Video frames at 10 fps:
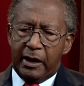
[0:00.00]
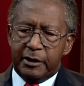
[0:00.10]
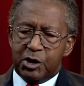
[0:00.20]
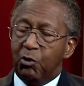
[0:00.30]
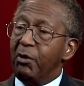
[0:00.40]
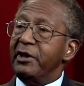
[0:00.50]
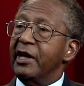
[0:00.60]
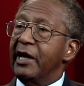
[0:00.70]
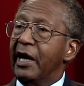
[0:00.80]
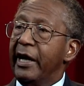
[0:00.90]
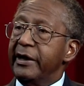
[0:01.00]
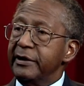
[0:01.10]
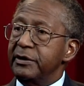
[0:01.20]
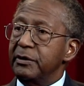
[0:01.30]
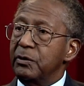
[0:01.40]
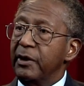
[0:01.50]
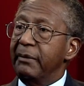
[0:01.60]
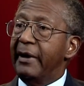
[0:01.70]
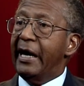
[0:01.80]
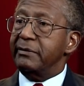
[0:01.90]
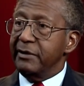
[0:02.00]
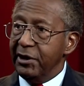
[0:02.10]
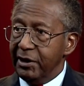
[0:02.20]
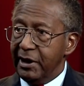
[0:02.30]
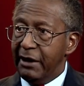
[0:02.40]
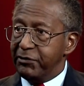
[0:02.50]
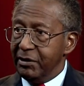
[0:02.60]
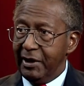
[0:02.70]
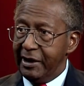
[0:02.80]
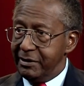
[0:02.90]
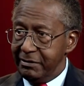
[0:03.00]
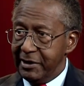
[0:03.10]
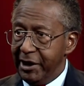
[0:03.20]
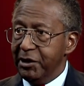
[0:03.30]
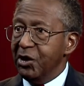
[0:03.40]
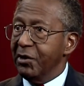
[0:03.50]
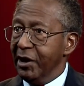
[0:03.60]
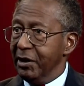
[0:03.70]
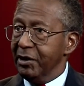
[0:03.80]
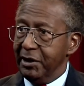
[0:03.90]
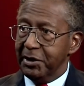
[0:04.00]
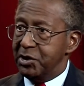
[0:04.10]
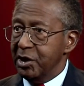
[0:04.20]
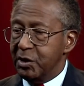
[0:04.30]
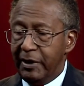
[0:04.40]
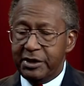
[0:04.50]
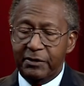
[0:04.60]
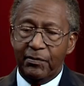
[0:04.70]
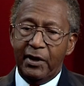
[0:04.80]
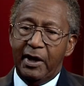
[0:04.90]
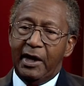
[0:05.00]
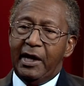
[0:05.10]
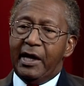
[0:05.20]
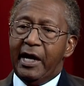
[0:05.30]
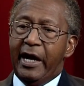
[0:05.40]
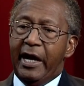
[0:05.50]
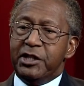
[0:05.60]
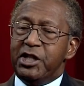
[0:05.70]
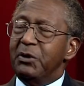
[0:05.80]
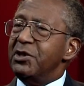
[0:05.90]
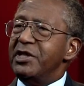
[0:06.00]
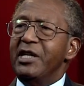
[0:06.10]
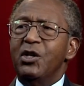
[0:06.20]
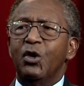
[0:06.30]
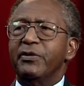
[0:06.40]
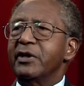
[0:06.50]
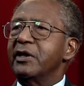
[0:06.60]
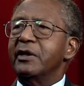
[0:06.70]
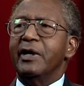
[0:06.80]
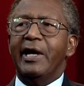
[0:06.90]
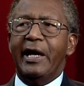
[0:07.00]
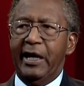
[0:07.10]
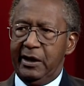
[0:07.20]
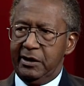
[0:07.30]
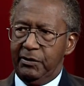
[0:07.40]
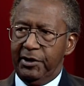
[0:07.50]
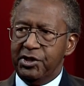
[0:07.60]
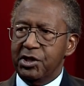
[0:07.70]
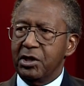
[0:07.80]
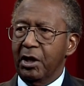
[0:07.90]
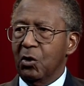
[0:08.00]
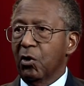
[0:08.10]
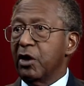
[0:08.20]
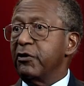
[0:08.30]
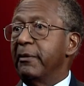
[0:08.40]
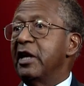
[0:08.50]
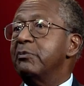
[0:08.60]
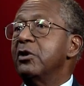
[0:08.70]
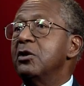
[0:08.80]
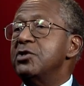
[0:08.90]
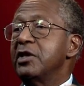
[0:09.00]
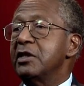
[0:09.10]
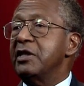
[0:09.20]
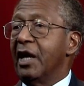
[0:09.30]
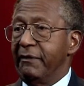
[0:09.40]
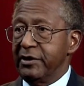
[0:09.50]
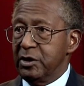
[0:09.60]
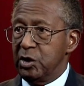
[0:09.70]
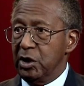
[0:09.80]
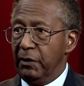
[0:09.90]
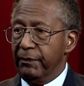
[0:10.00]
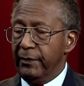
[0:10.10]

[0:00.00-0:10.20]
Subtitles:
there's a woman that I hired way back in it, after I hired you in another situation, and she was in over her head when she started work for me in producing a television show.